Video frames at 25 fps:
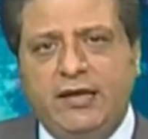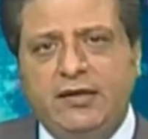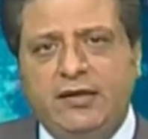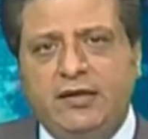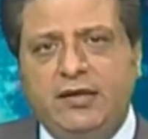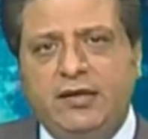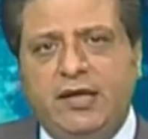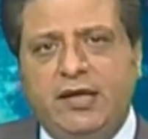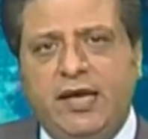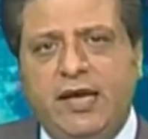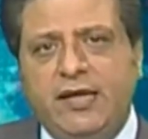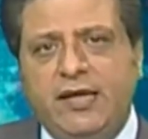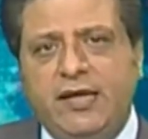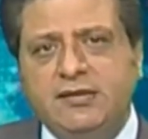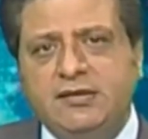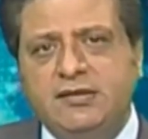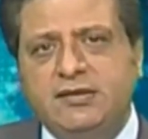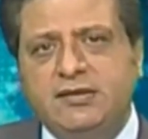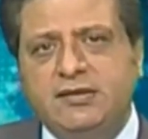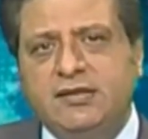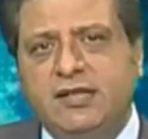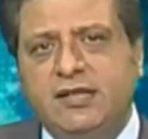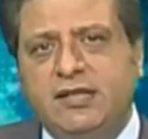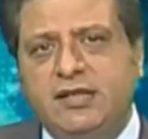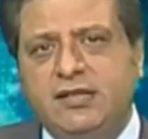And
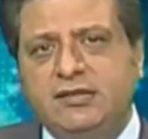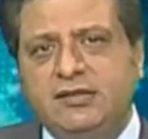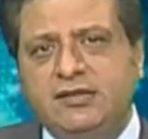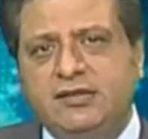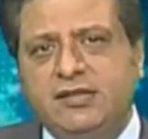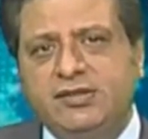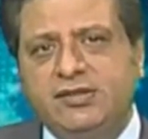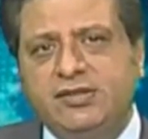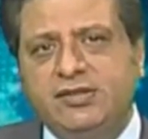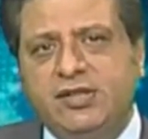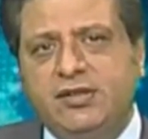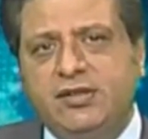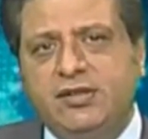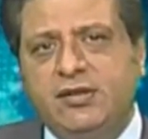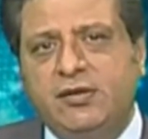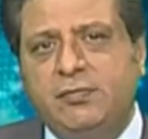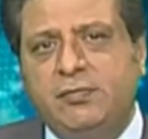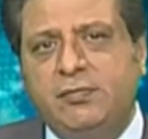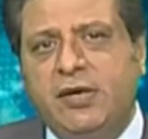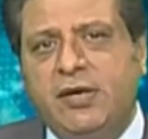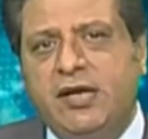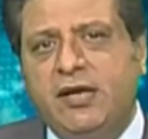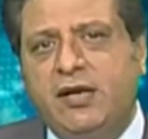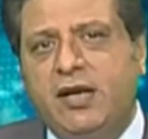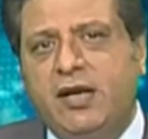hence, ladies and
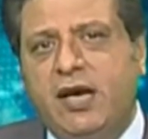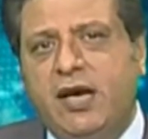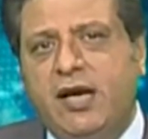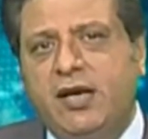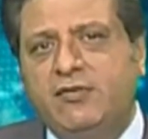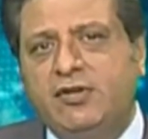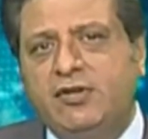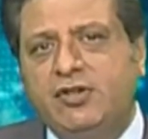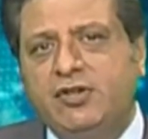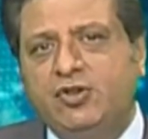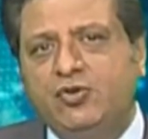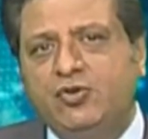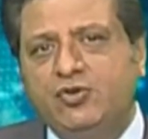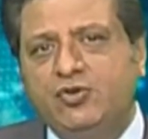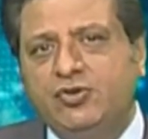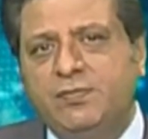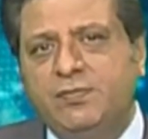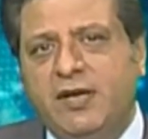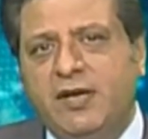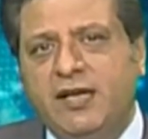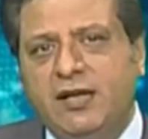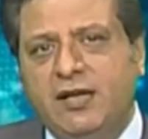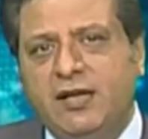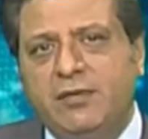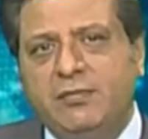gentlemen, I
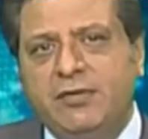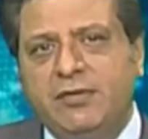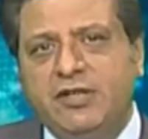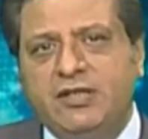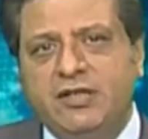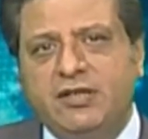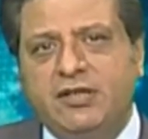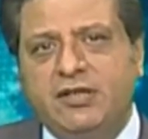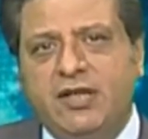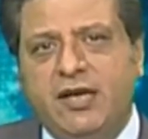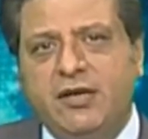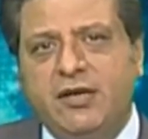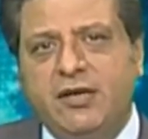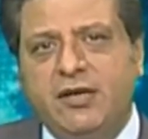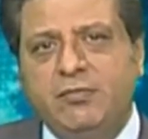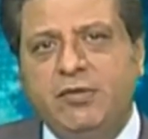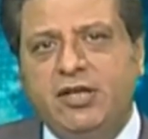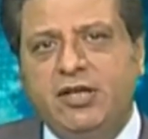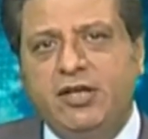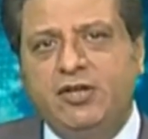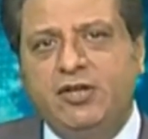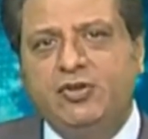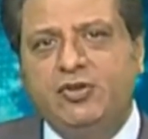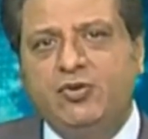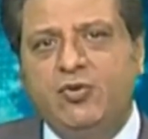will use my limited
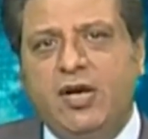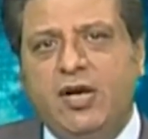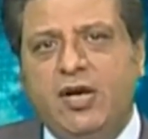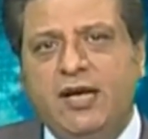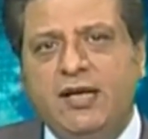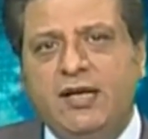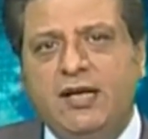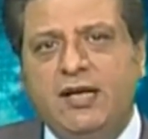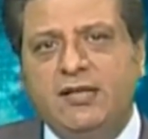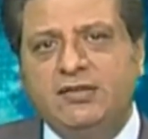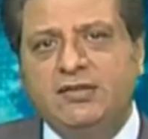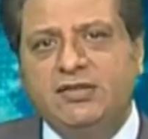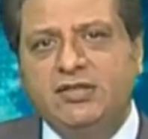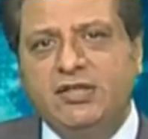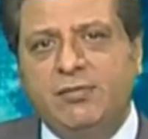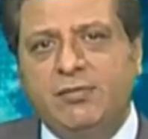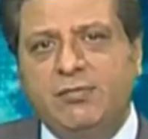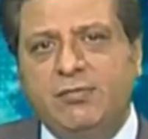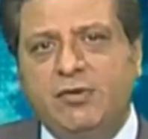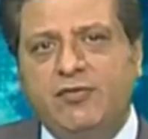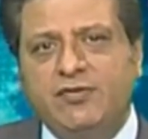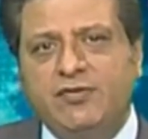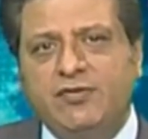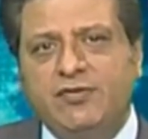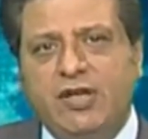time here to
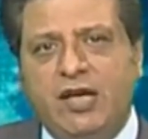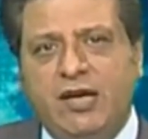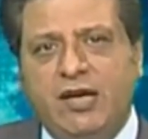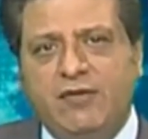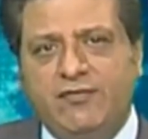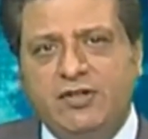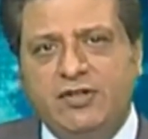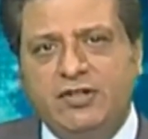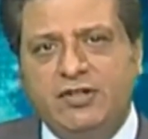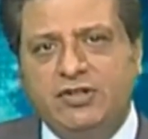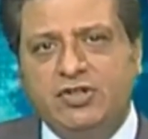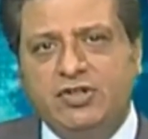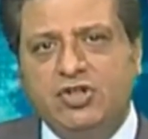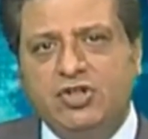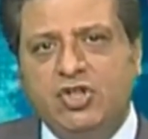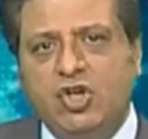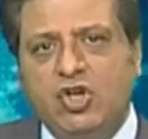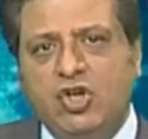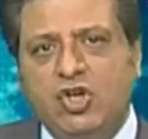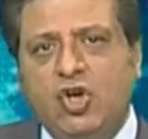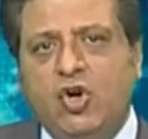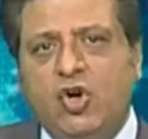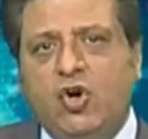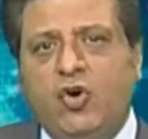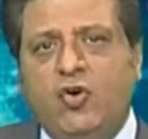highlight some of the
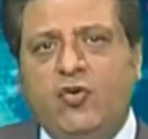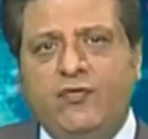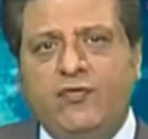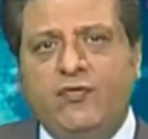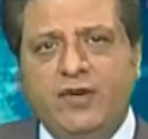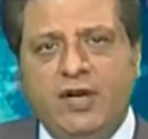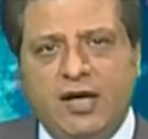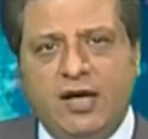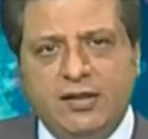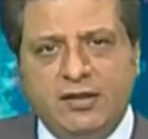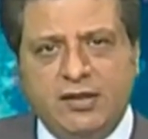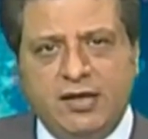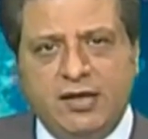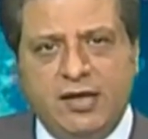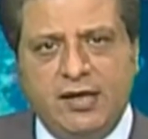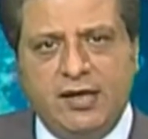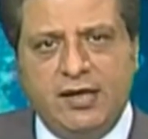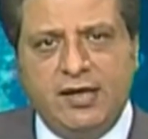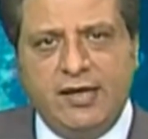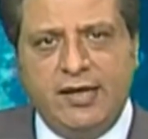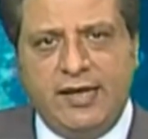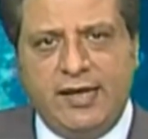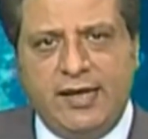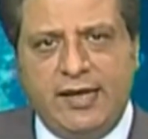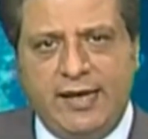efforts of
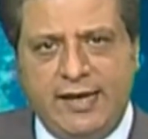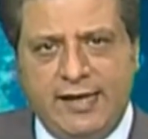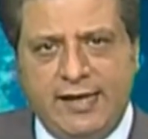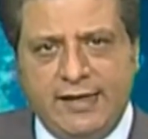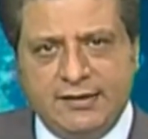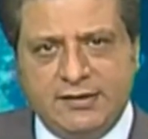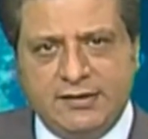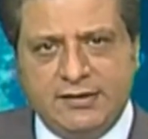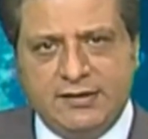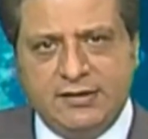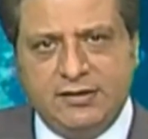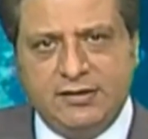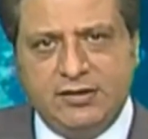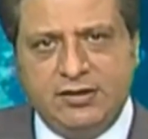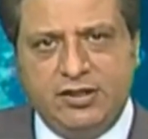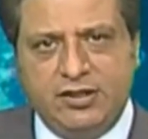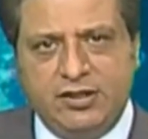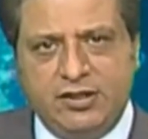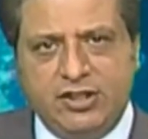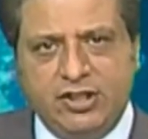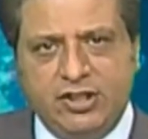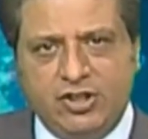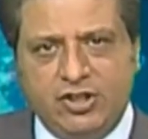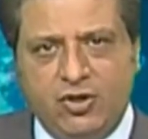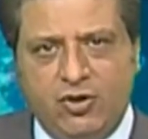NADRA
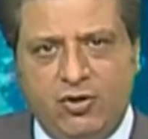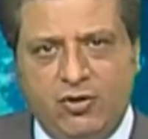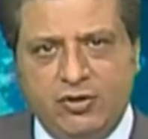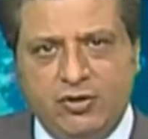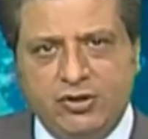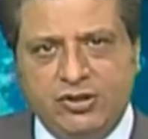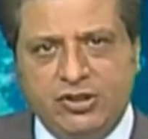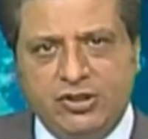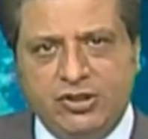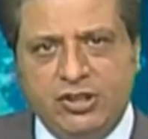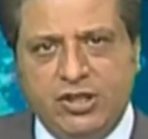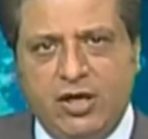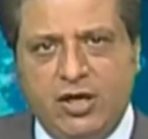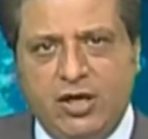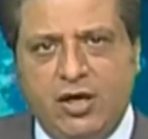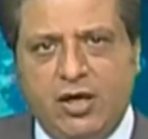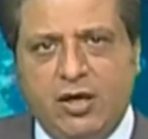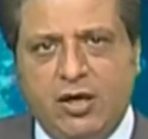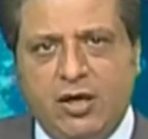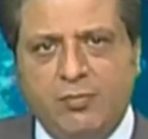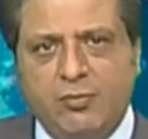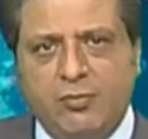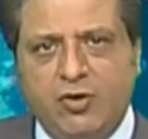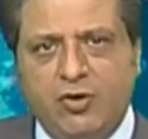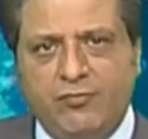as the
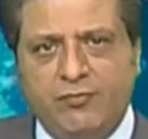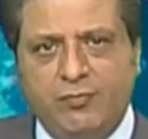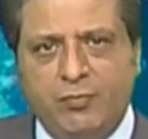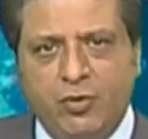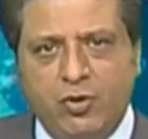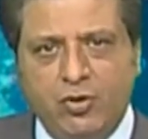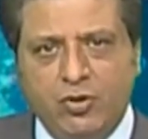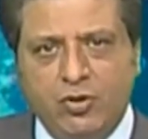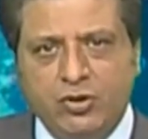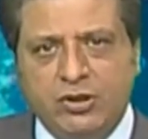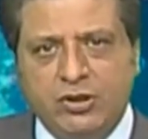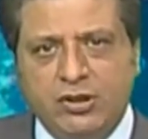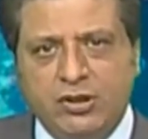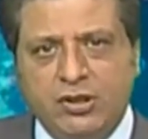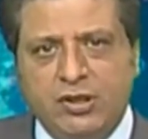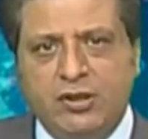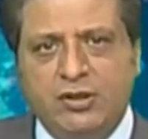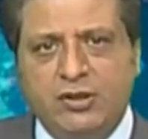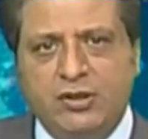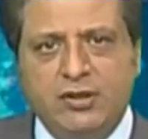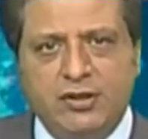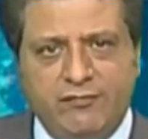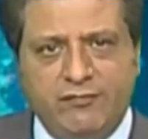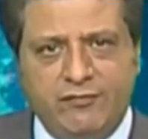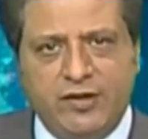technology arm of
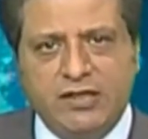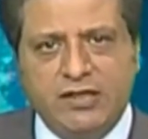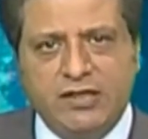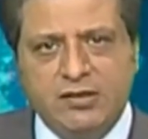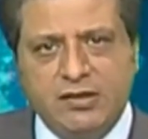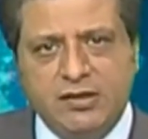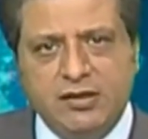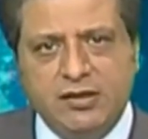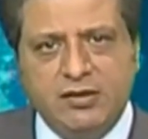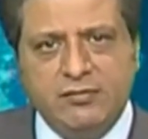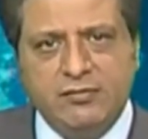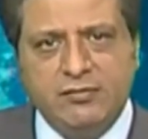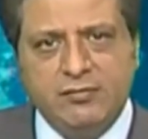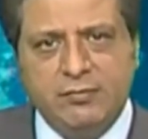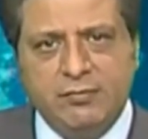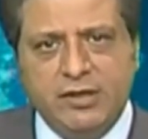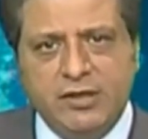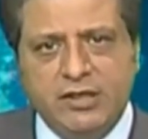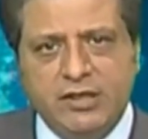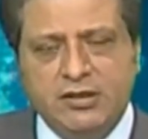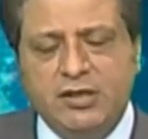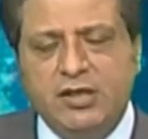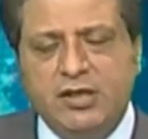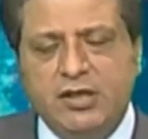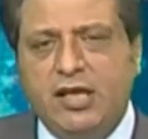both the federal
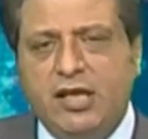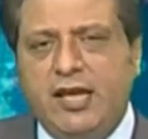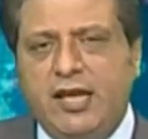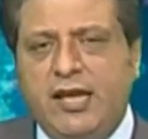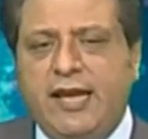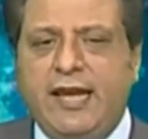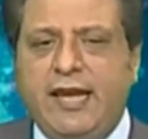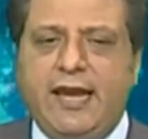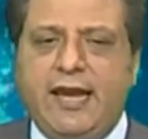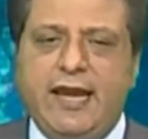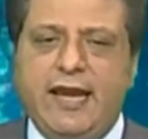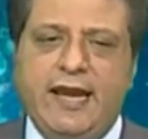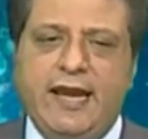government